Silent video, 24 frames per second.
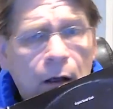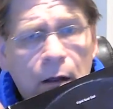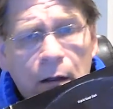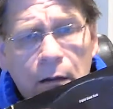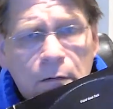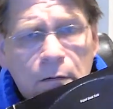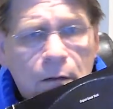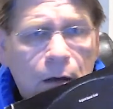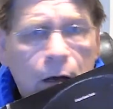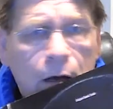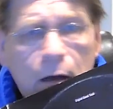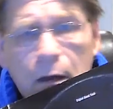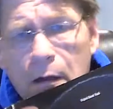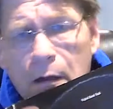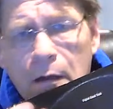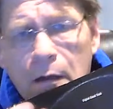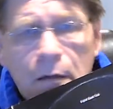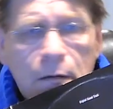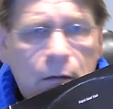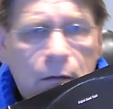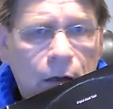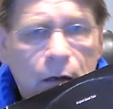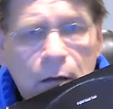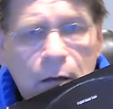dun
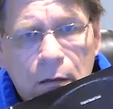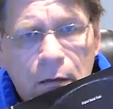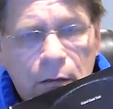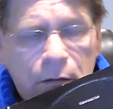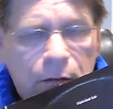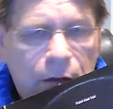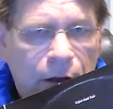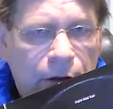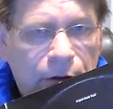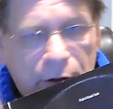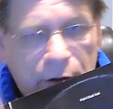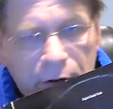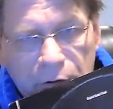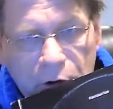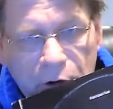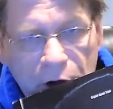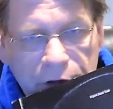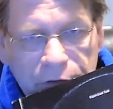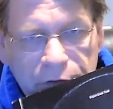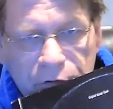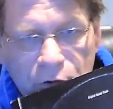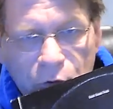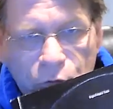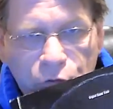dun, and the
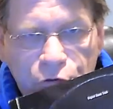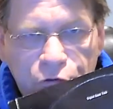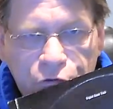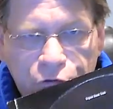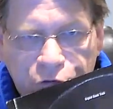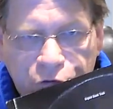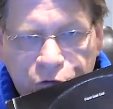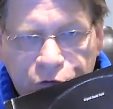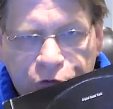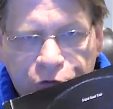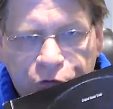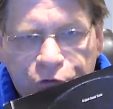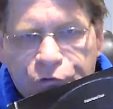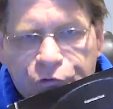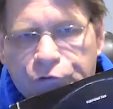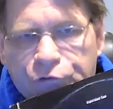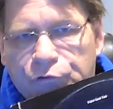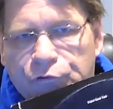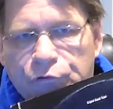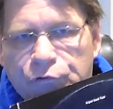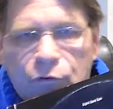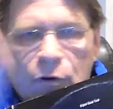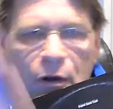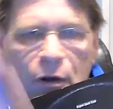credits go shh.
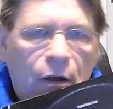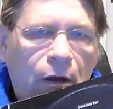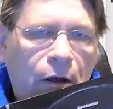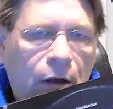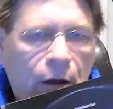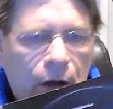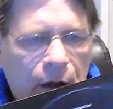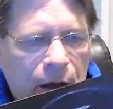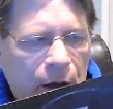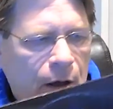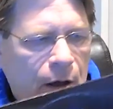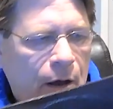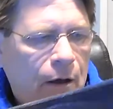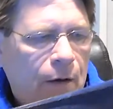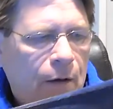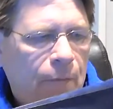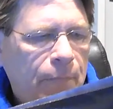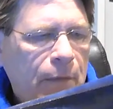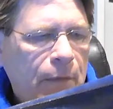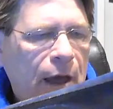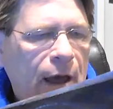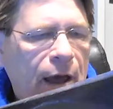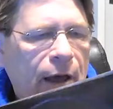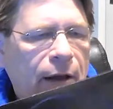
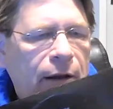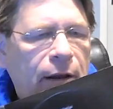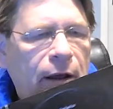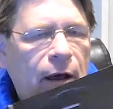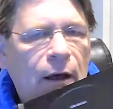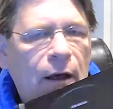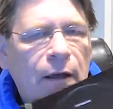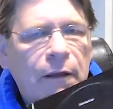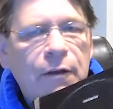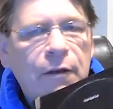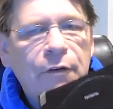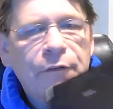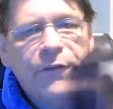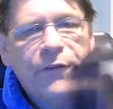And here's